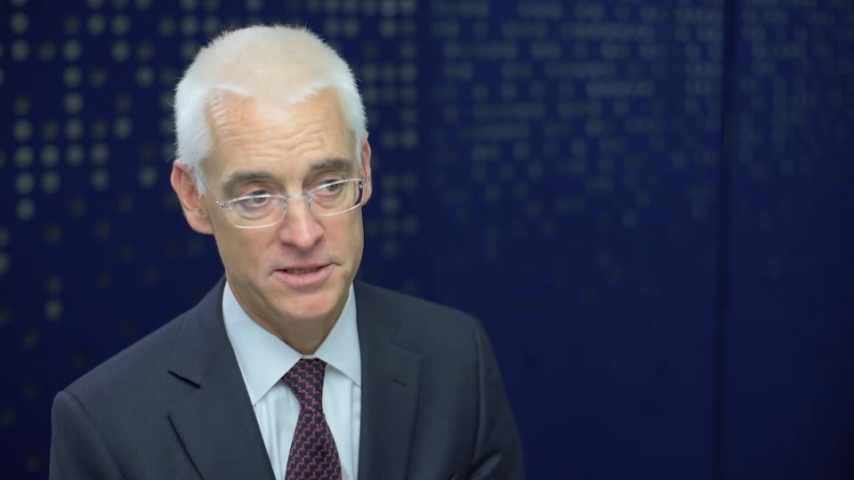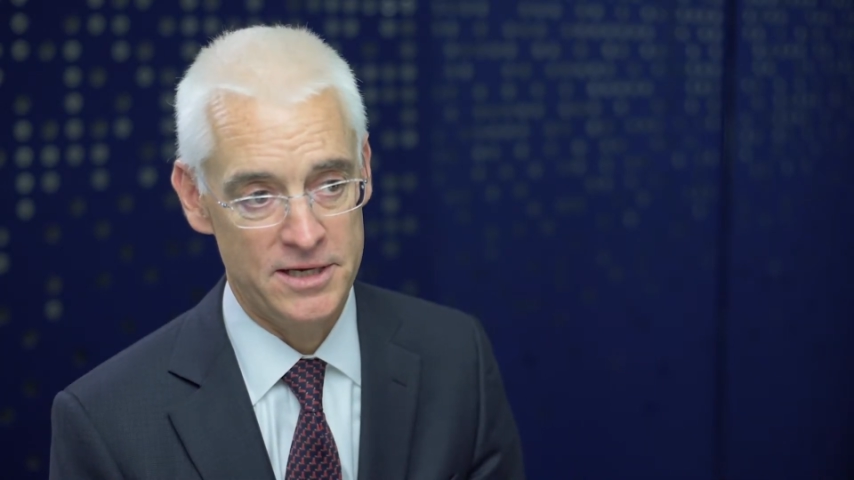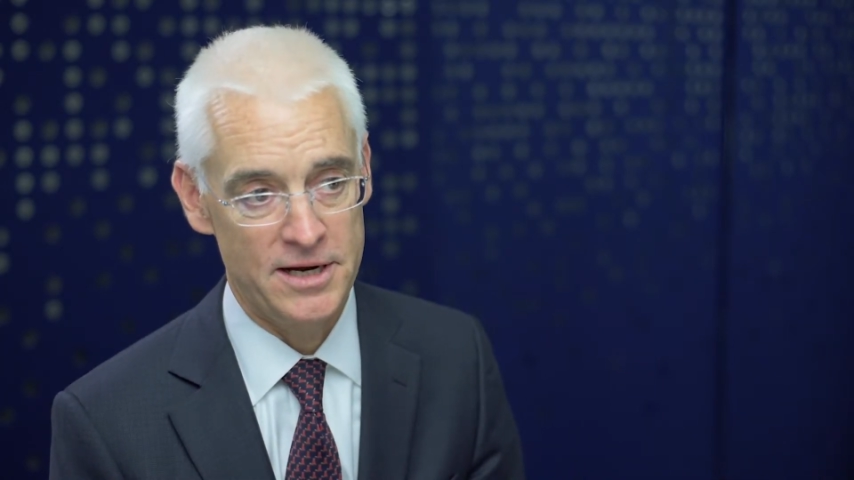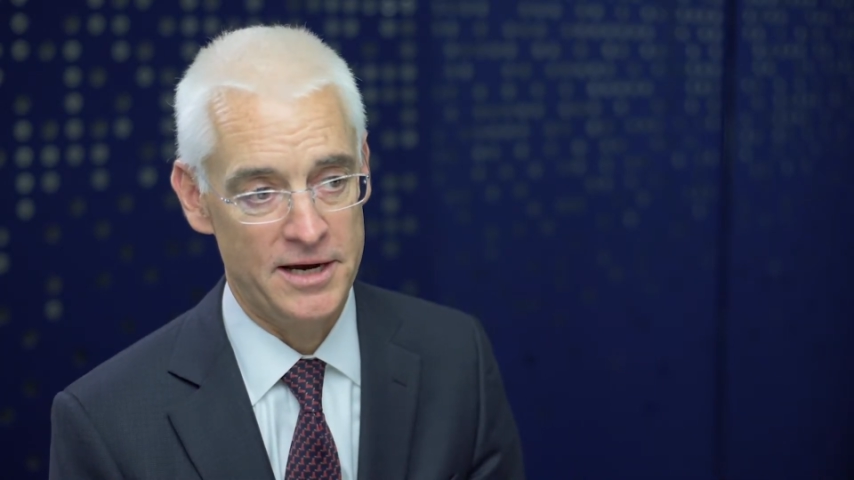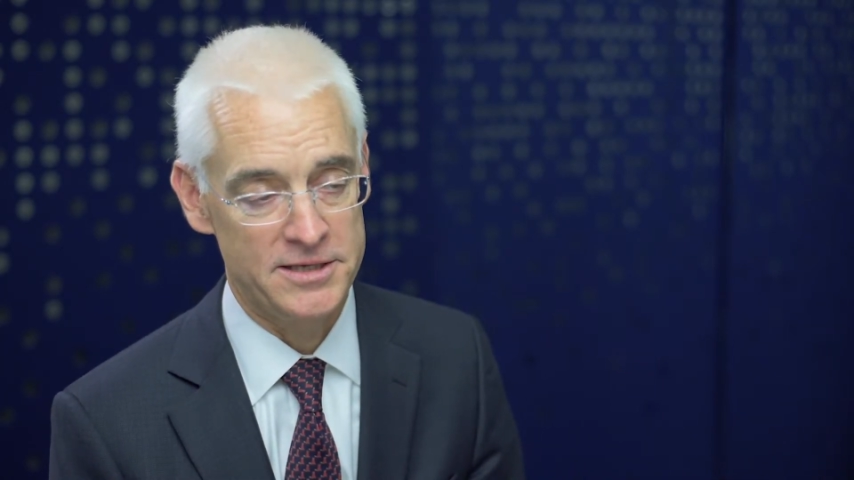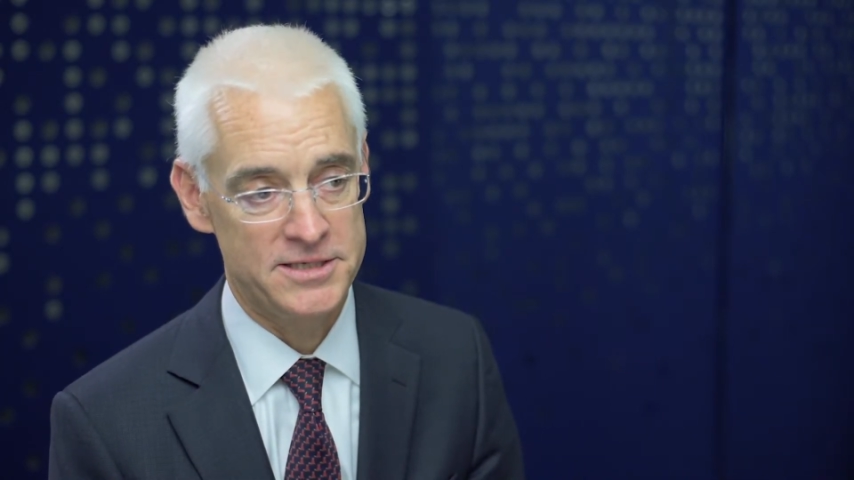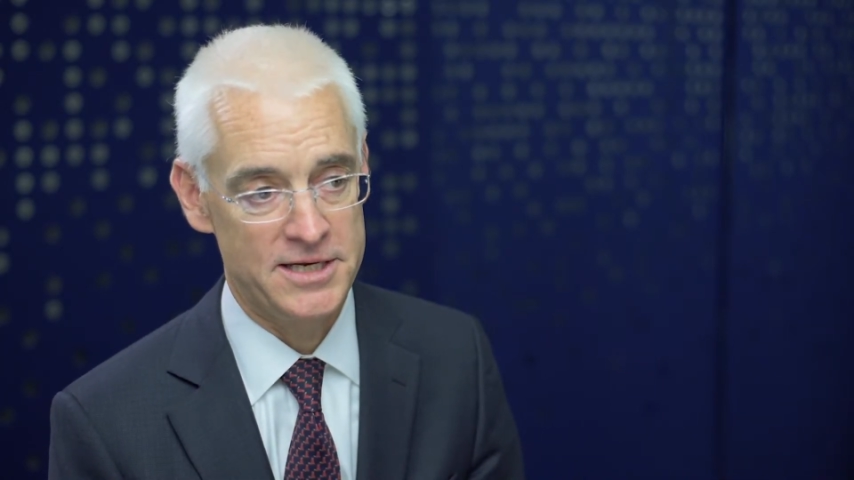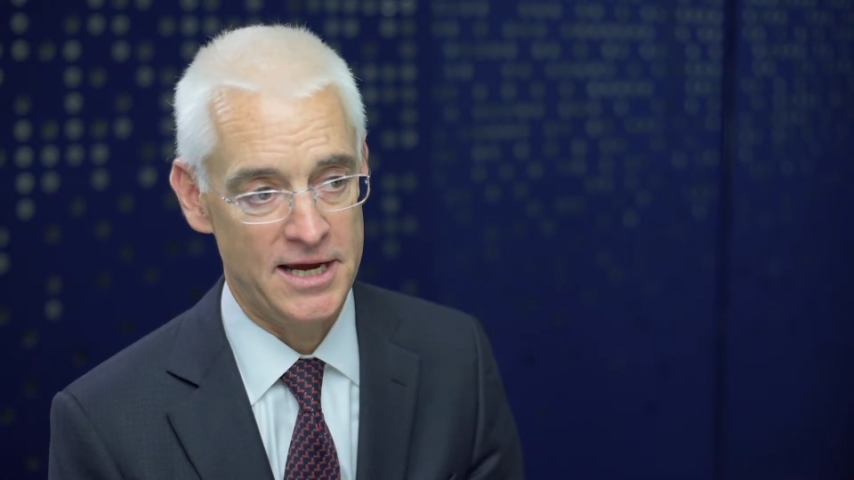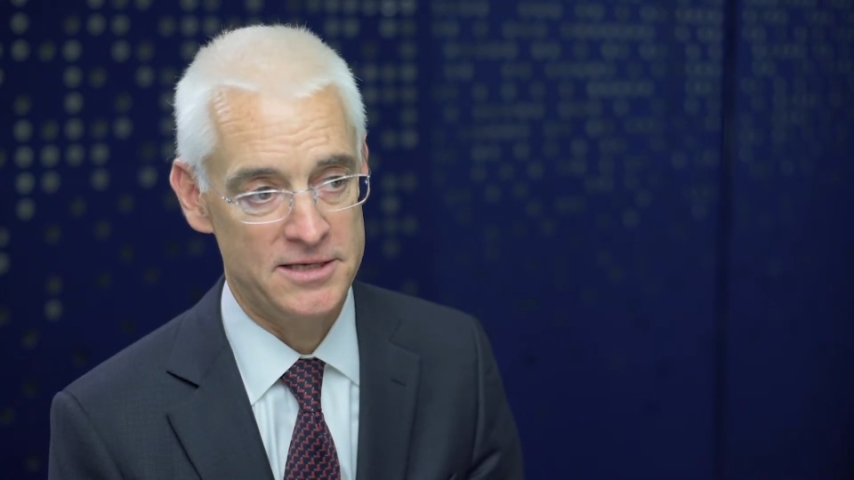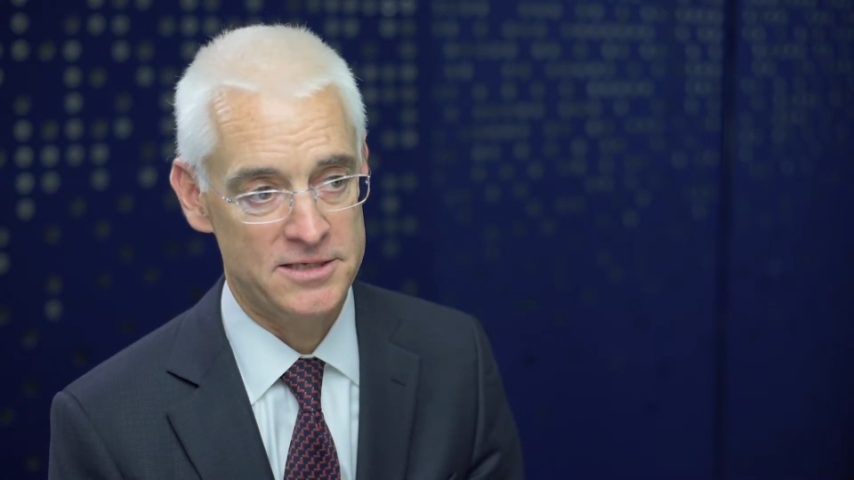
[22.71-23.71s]
in the United
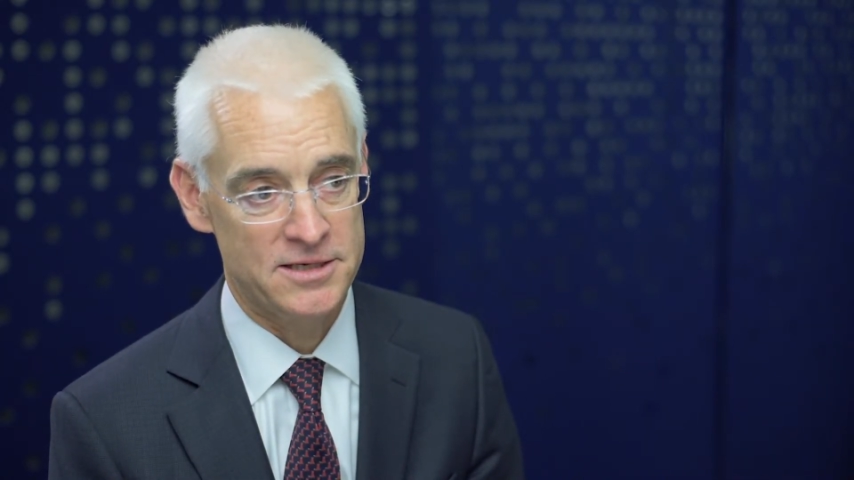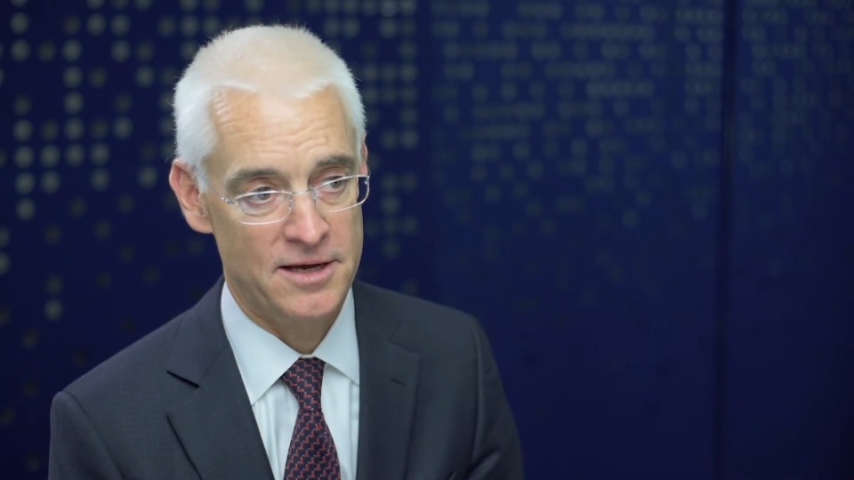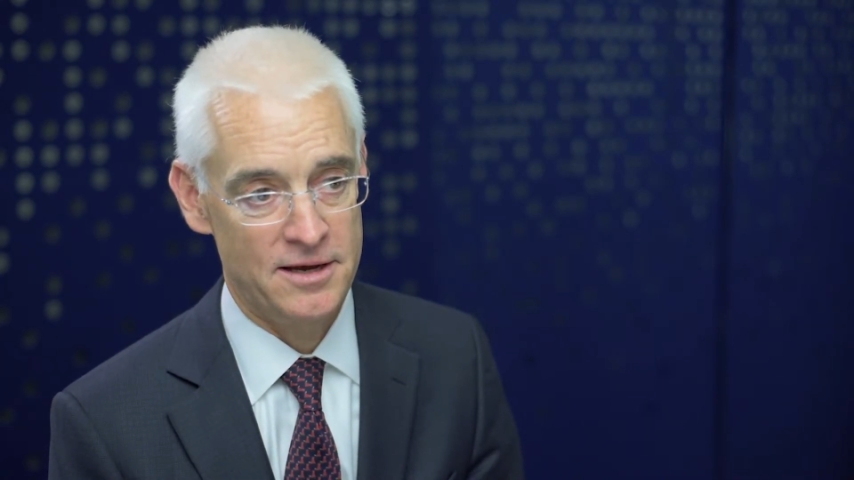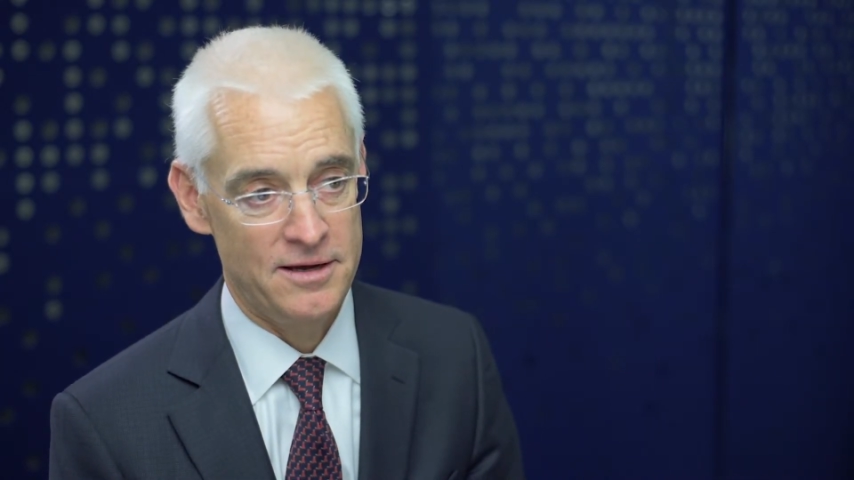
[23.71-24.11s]
States